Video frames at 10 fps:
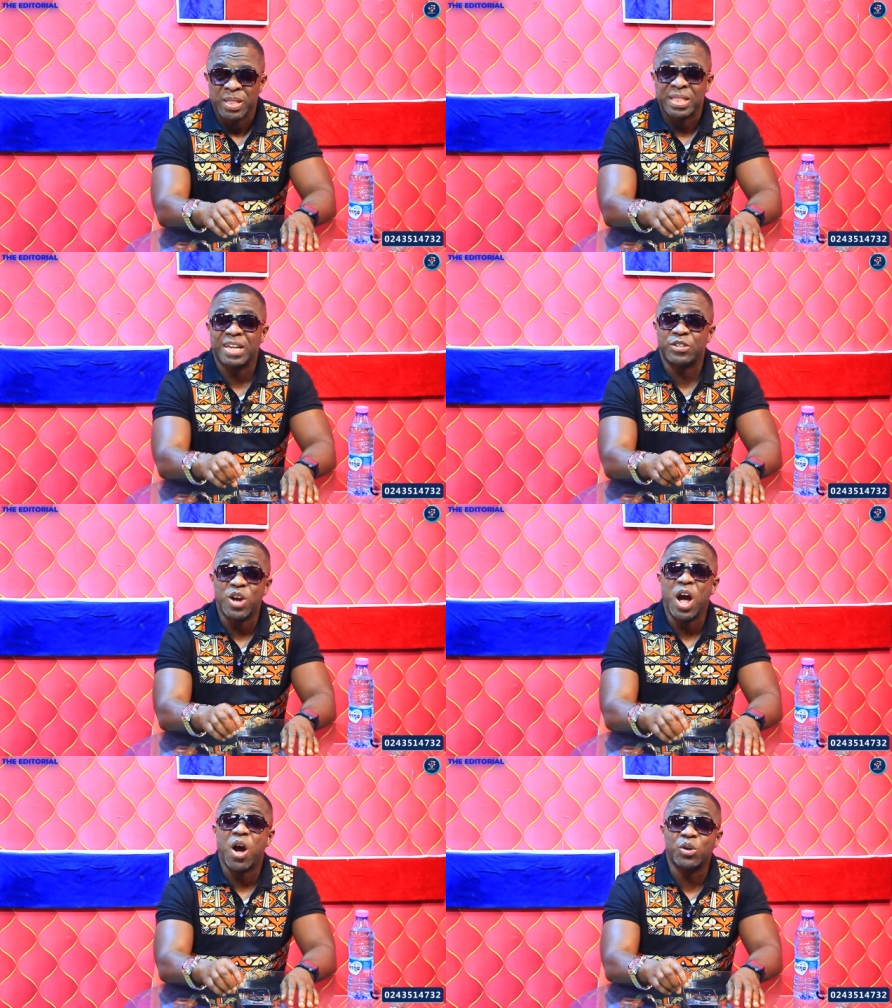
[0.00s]
that
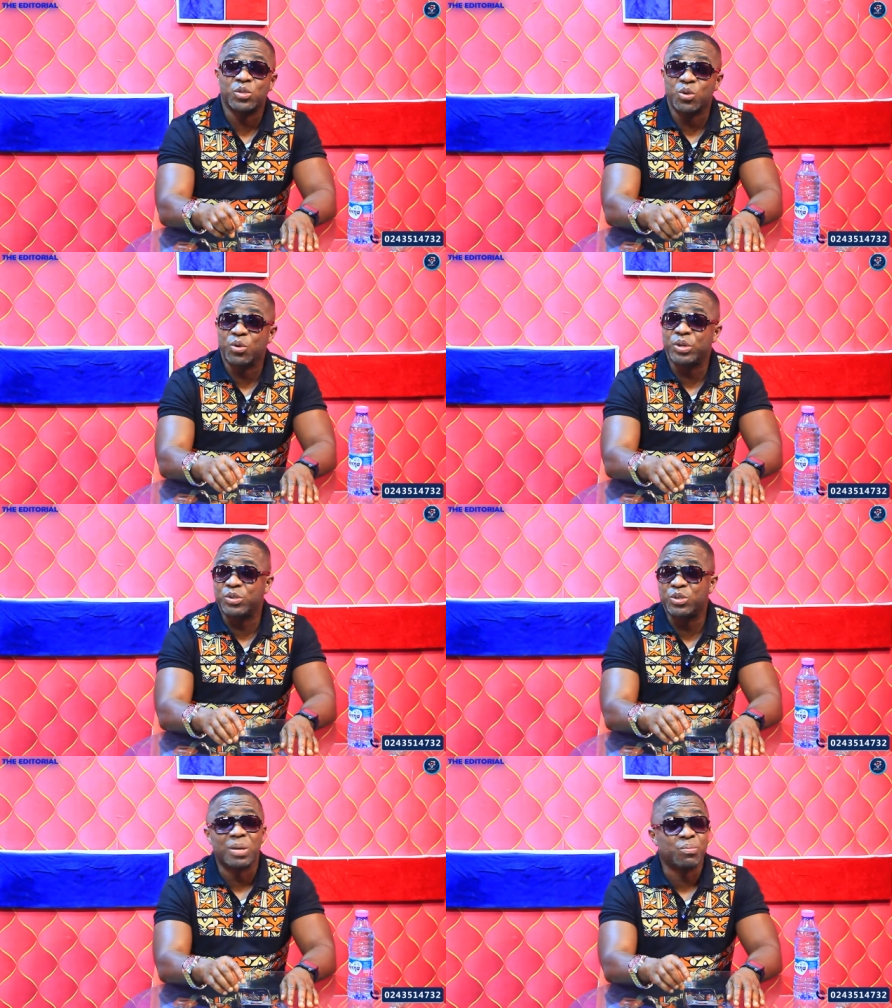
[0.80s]
you are also going
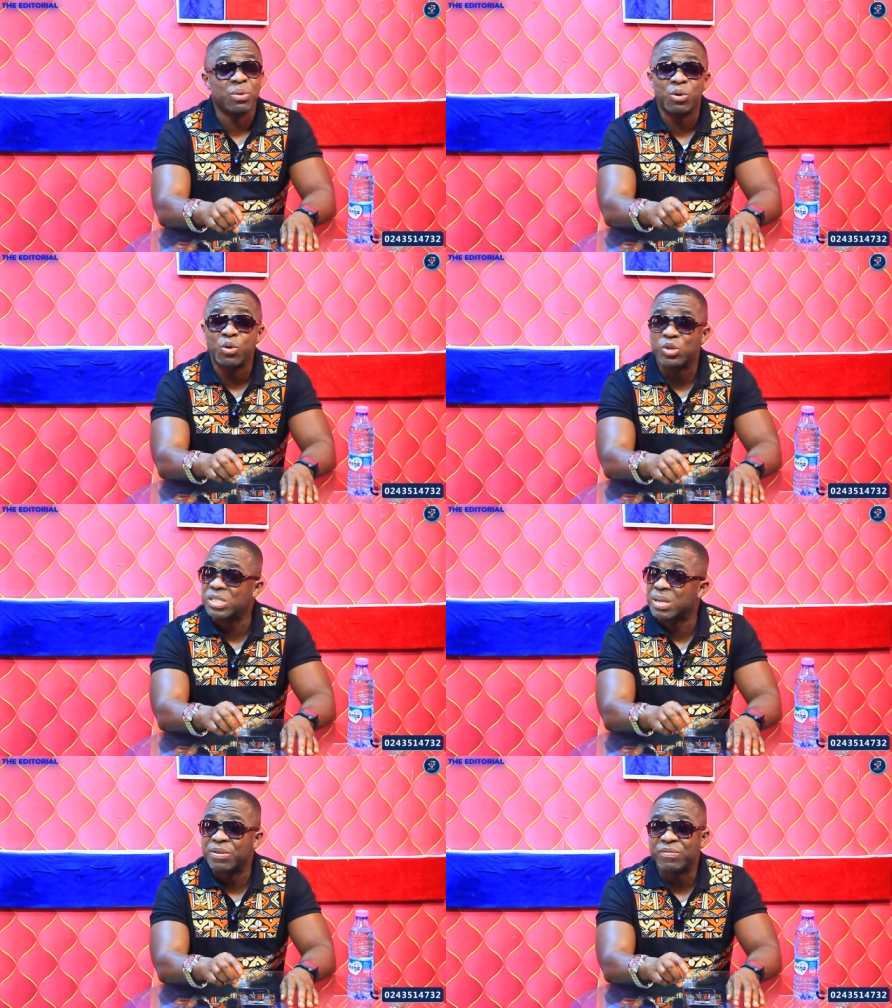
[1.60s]
to use the promo code
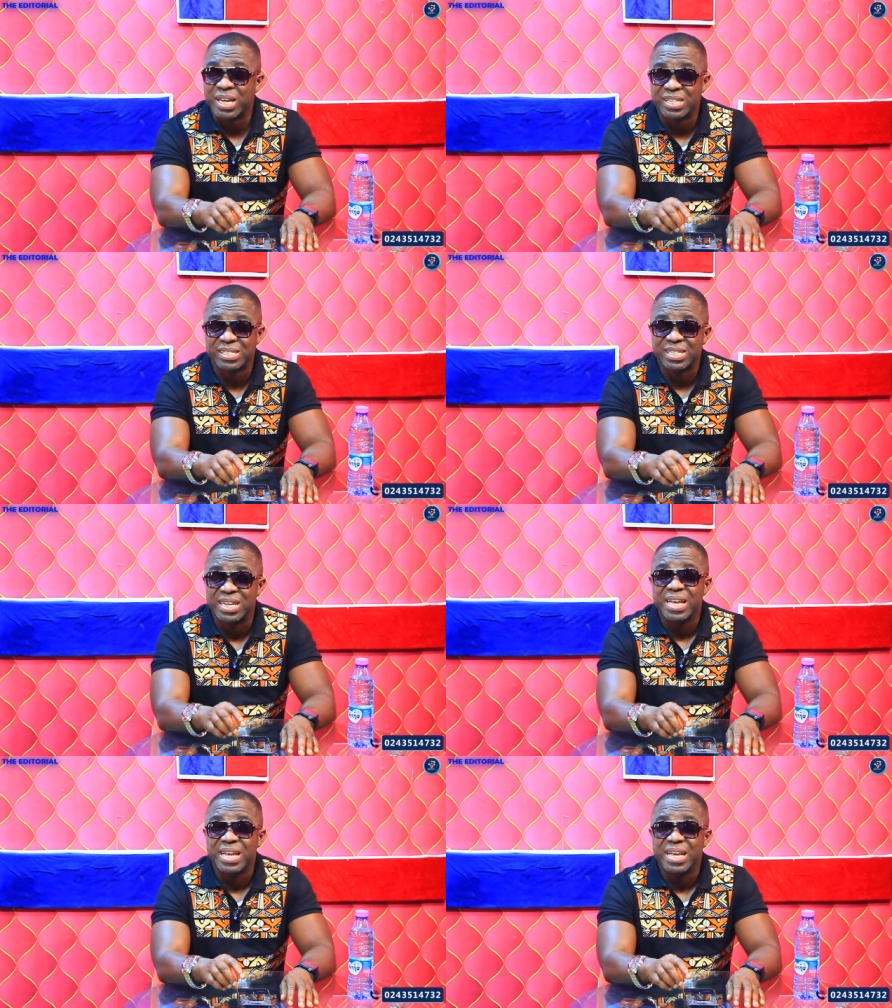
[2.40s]
SammyFlex.